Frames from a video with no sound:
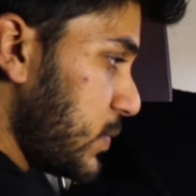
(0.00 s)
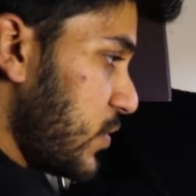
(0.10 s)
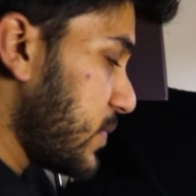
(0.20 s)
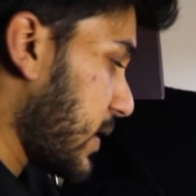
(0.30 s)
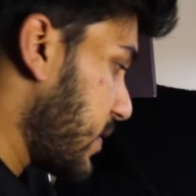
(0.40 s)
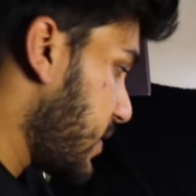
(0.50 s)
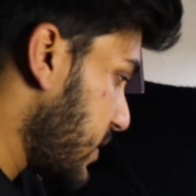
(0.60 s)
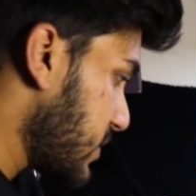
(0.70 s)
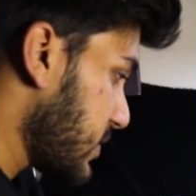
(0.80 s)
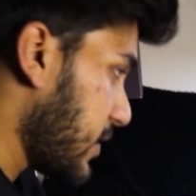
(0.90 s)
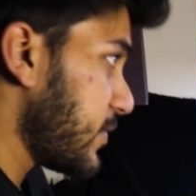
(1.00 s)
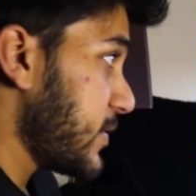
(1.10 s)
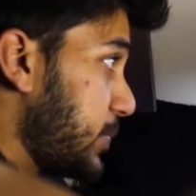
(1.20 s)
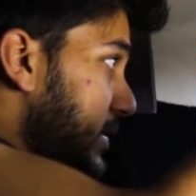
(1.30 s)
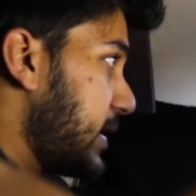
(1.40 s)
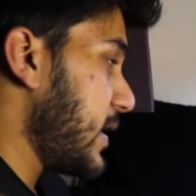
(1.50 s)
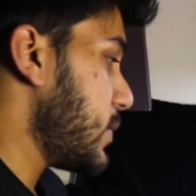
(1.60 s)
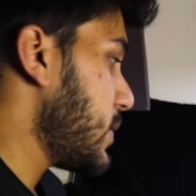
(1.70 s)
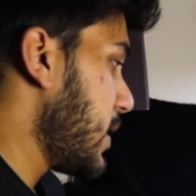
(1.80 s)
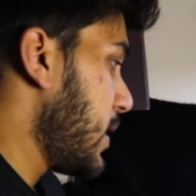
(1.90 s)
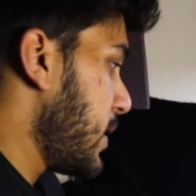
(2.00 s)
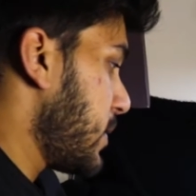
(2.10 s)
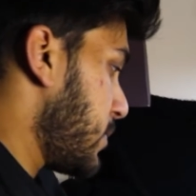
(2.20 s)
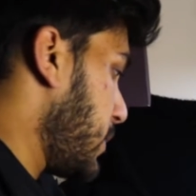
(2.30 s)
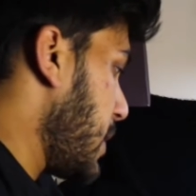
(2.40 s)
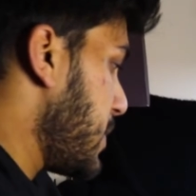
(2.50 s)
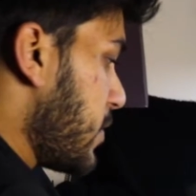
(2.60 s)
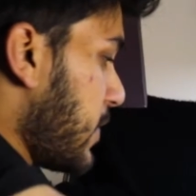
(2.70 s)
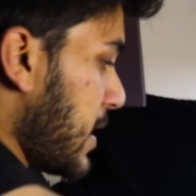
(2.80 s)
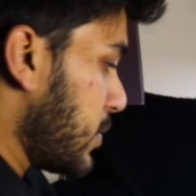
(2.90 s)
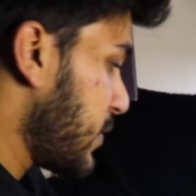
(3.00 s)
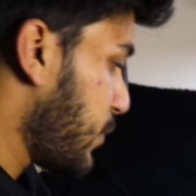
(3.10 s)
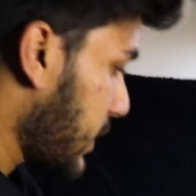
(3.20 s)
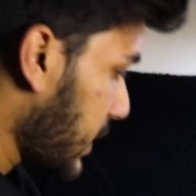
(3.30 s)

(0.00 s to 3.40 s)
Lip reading: movement like this, and obviously up and down, maybe around if we